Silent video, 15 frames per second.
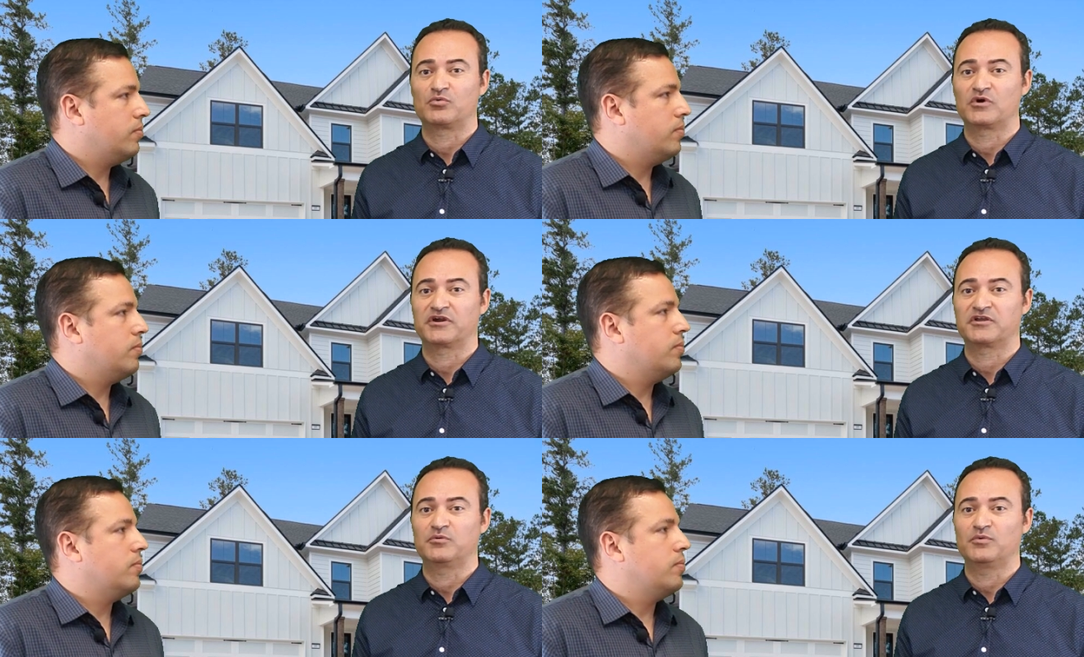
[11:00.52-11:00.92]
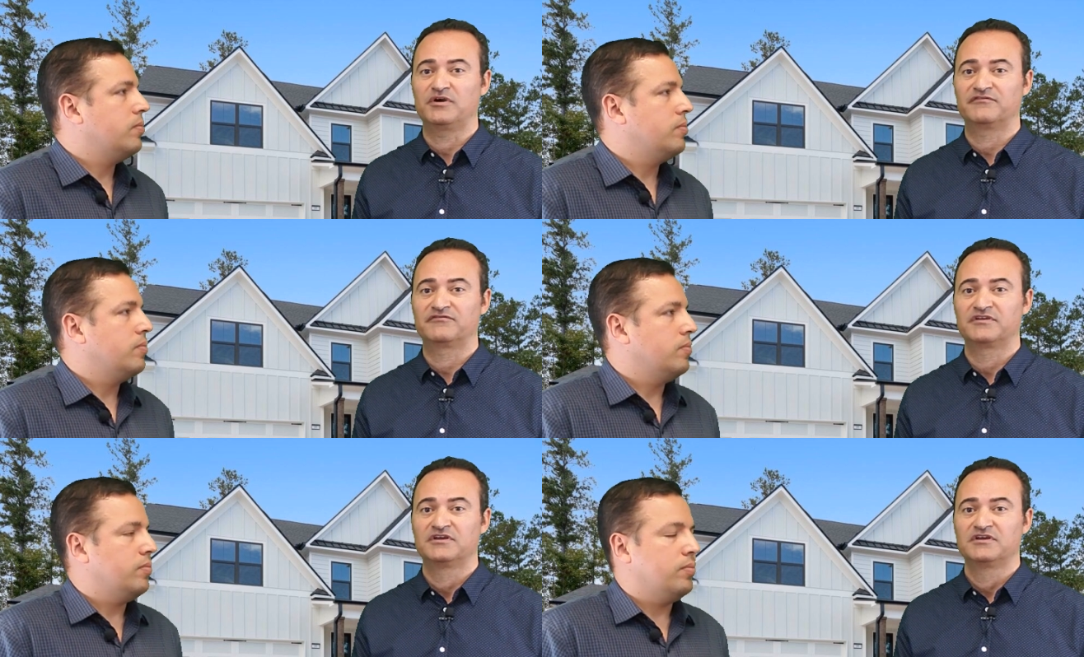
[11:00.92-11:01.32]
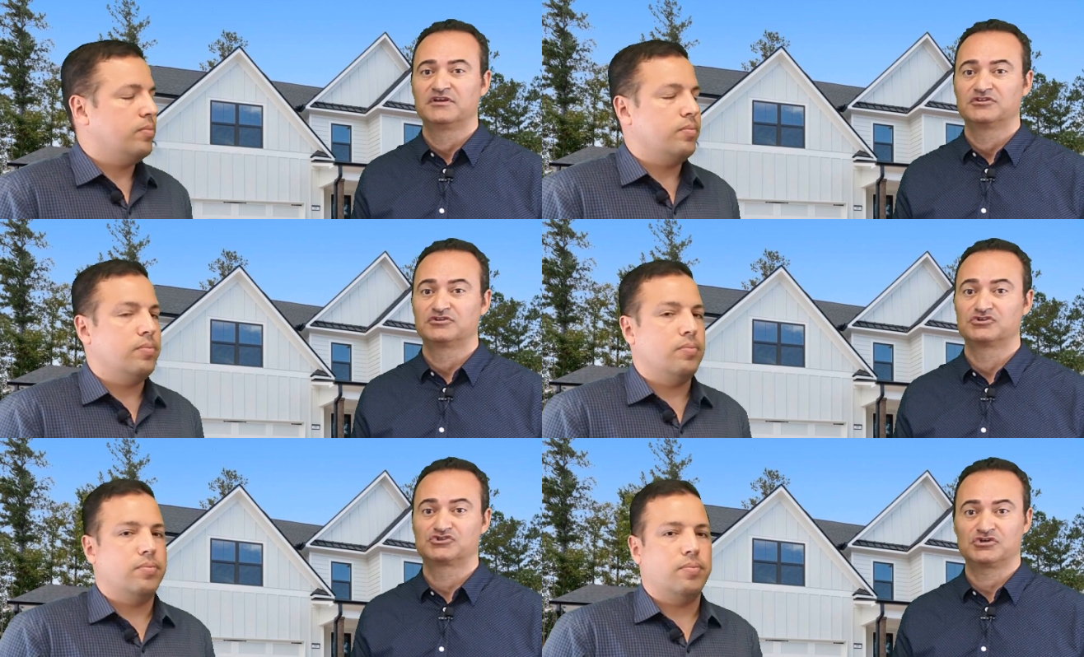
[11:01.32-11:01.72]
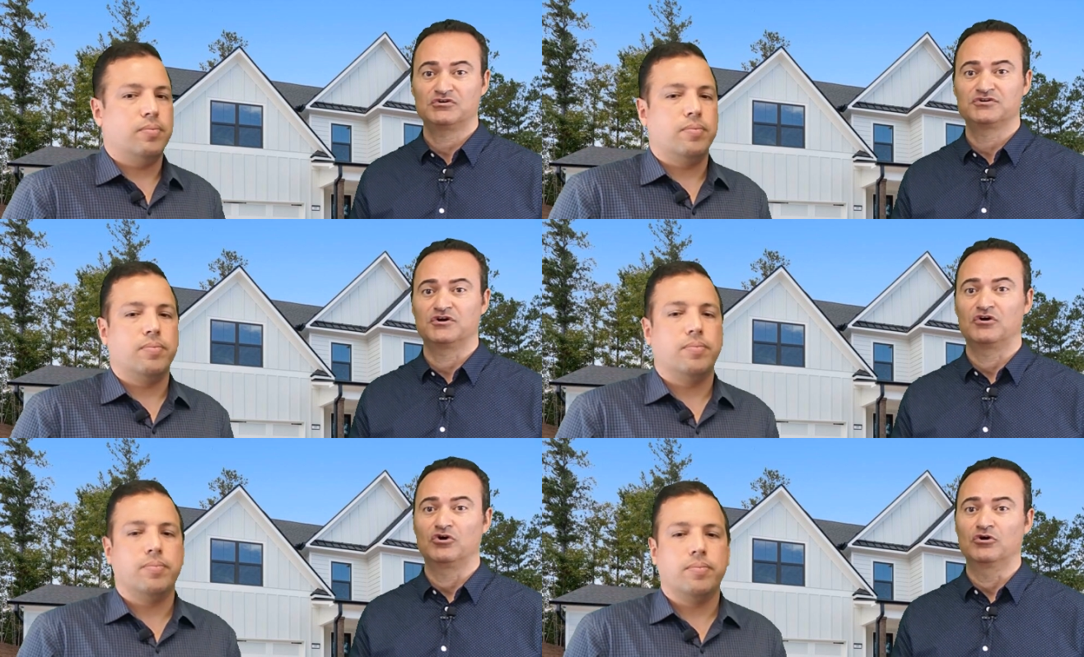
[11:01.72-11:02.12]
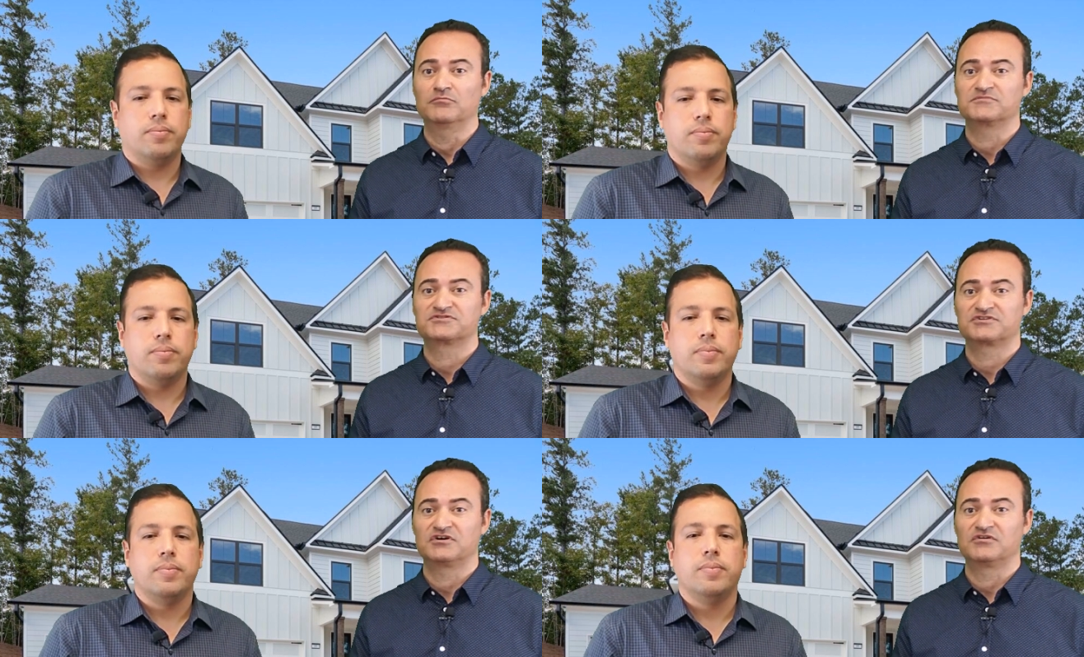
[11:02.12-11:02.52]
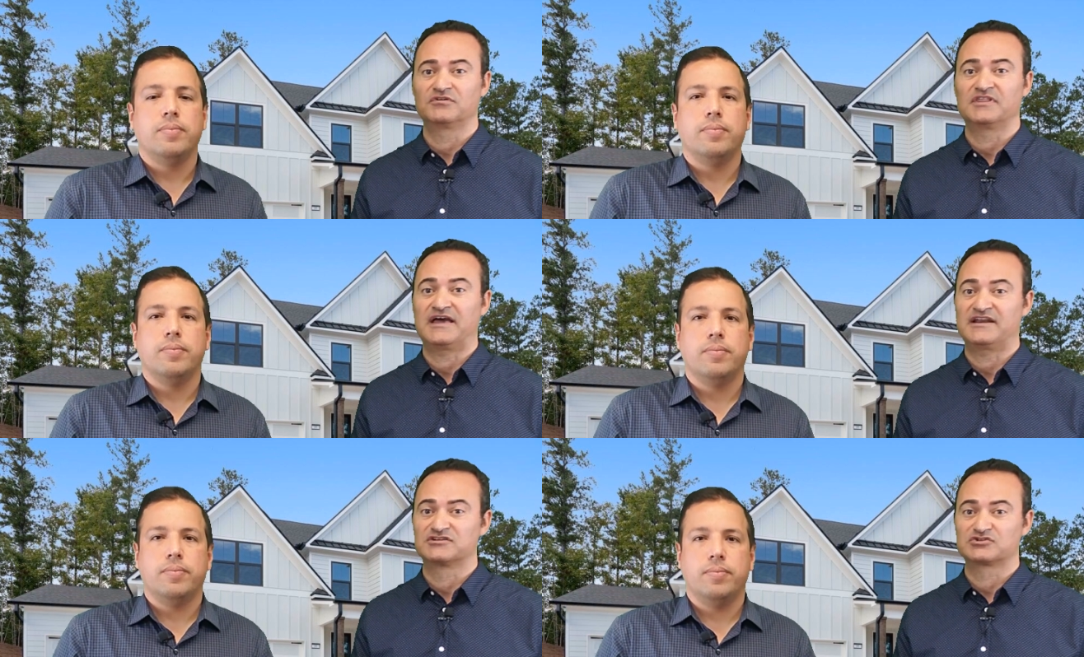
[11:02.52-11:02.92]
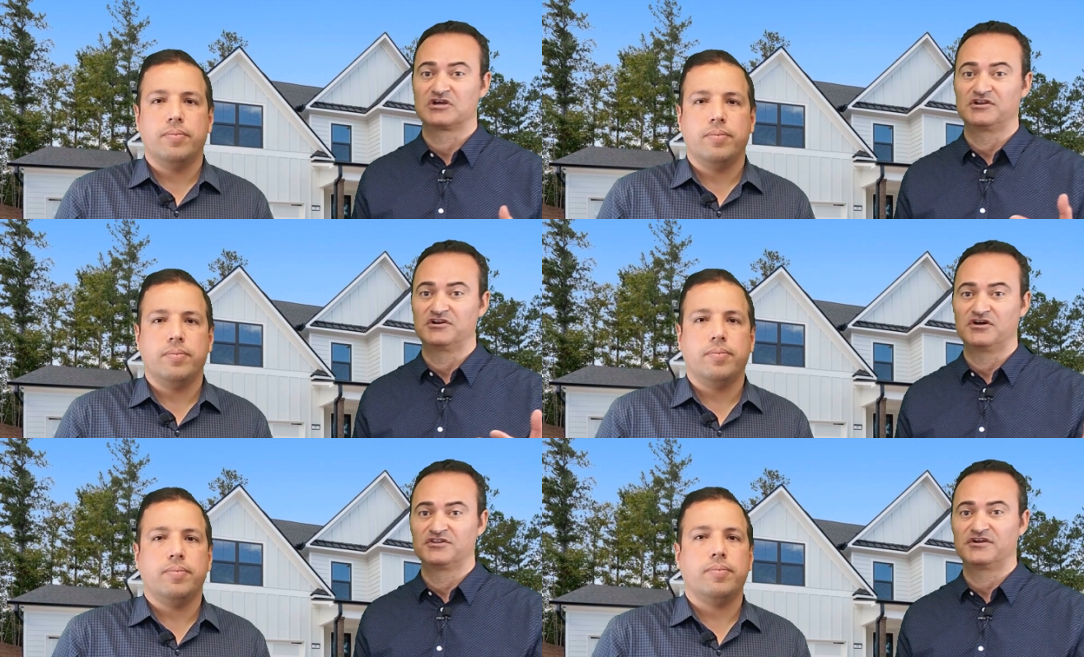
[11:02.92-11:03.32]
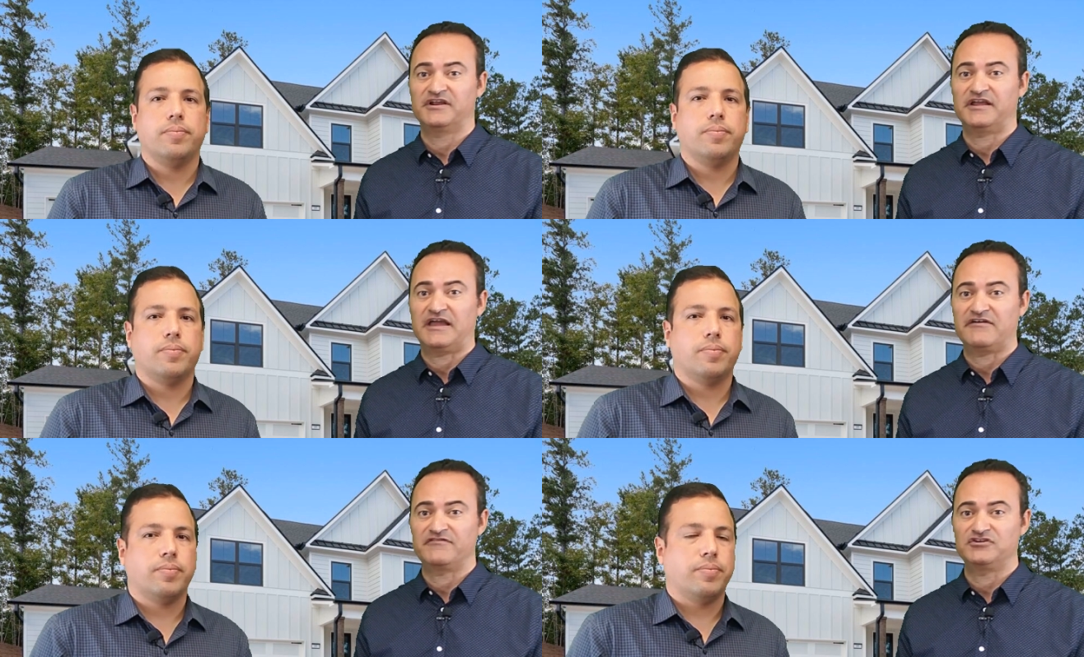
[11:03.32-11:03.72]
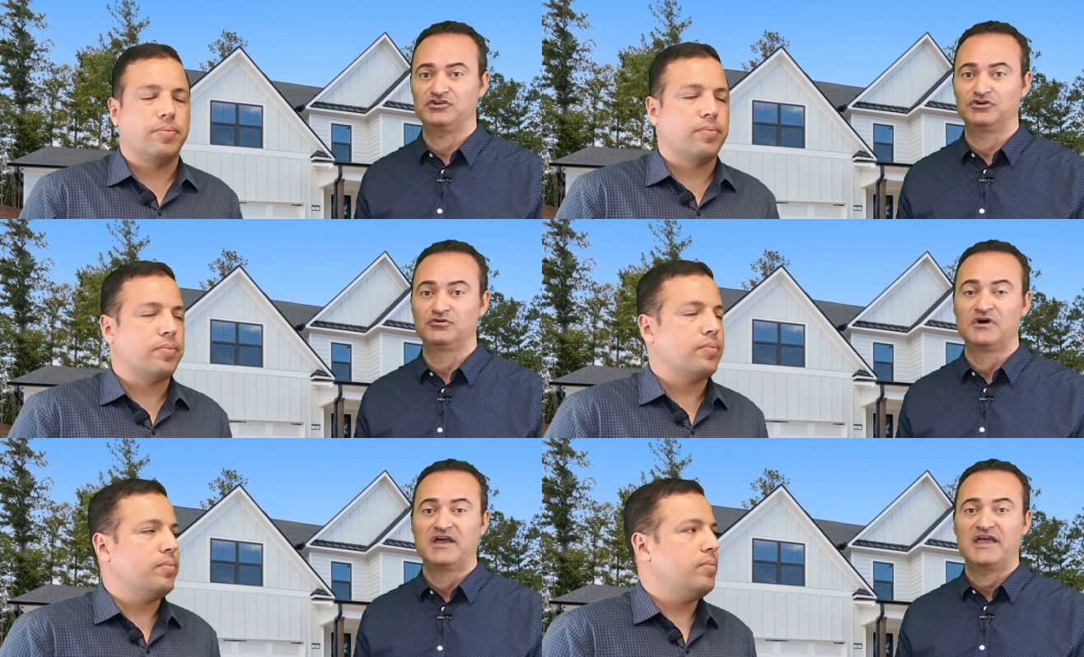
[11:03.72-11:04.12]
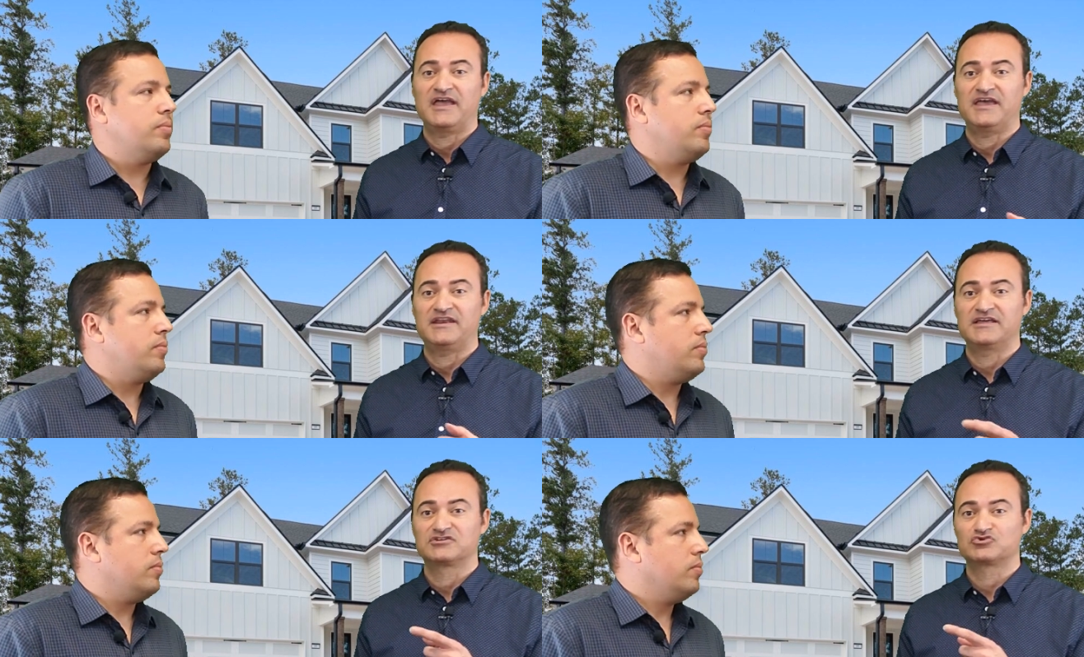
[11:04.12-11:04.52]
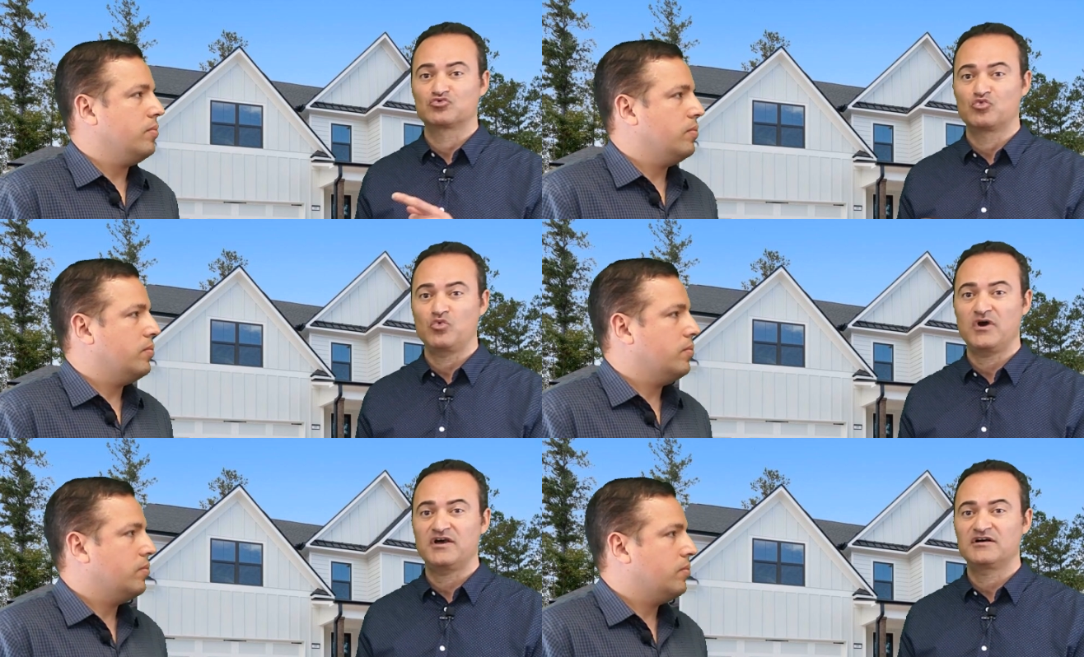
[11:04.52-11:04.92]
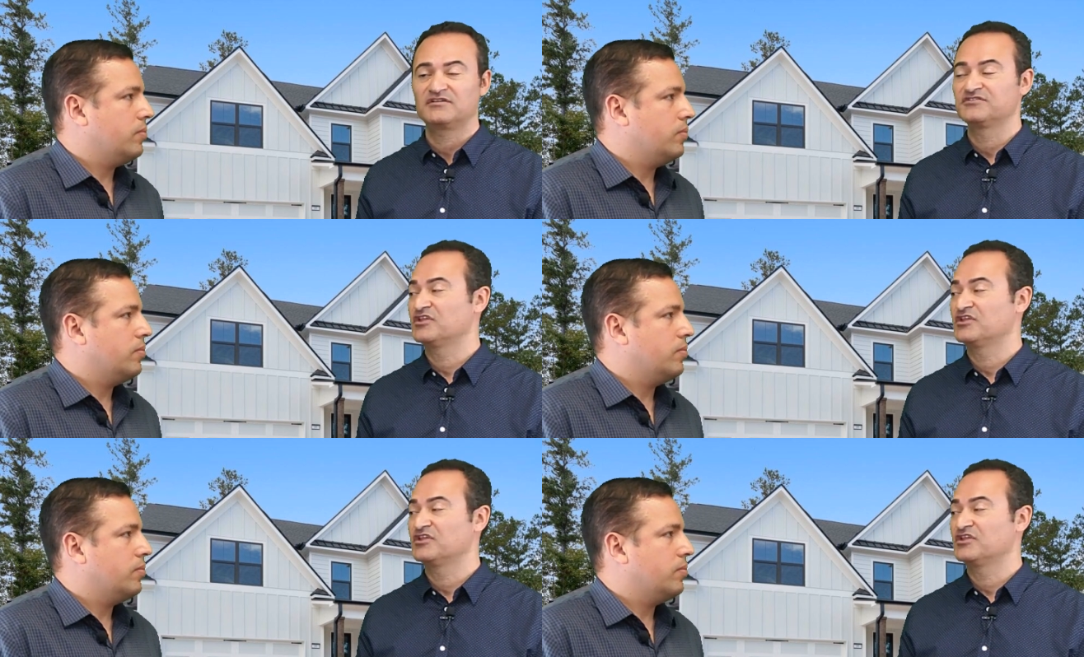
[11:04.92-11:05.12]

Speaker 1: working with to show your home. So that is another avenue. And as well,